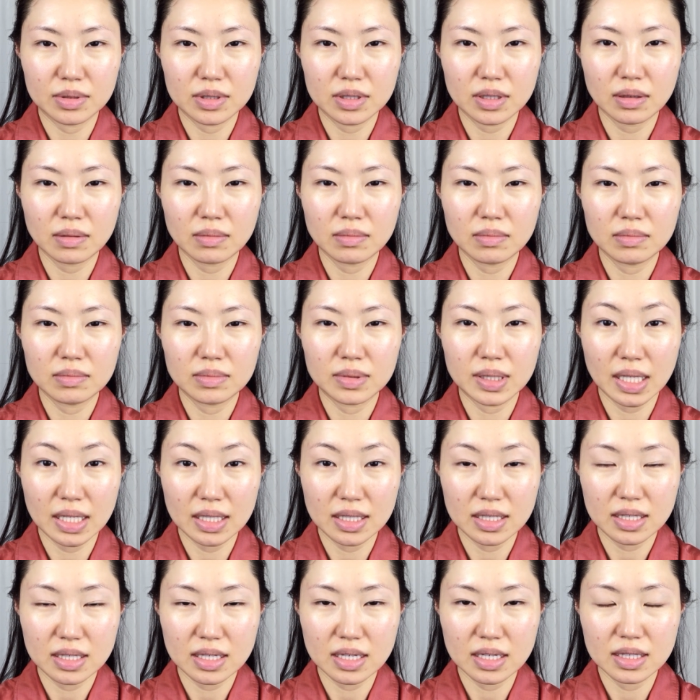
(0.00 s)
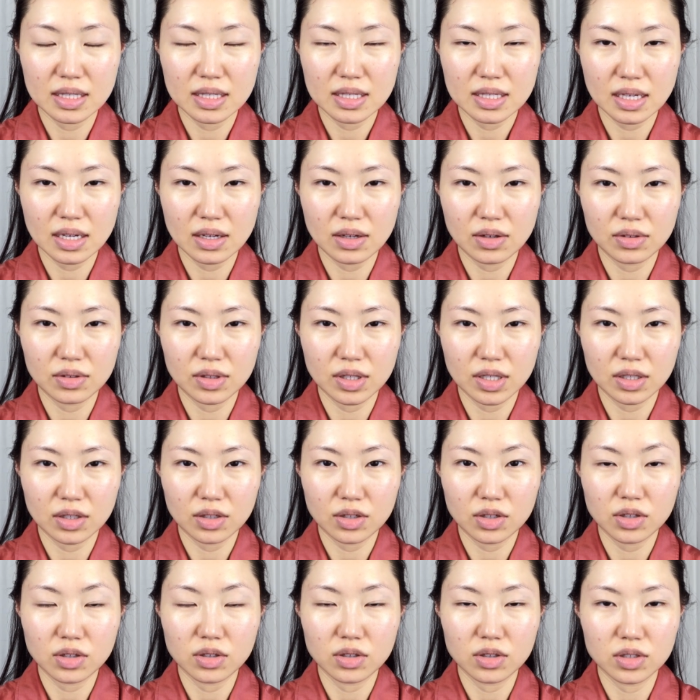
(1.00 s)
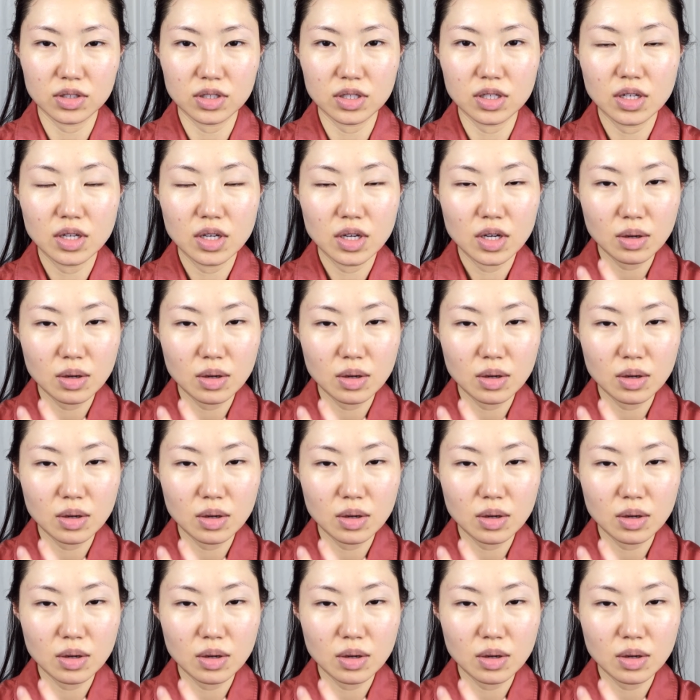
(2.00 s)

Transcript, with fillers: some dead skin cell that got